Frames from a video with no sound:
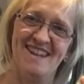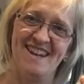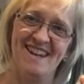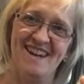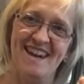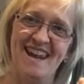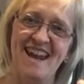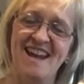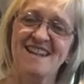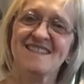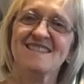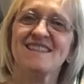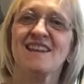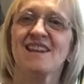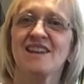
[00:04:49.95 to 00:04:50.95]

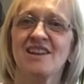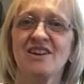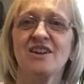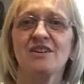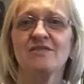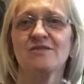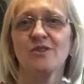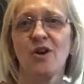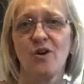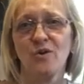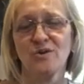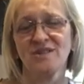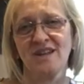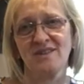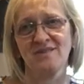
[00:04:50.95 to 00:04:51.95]
let's learn the whole
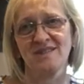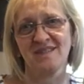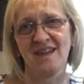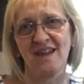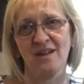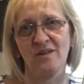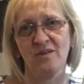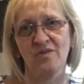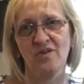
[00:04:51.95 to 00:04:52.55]
tone scale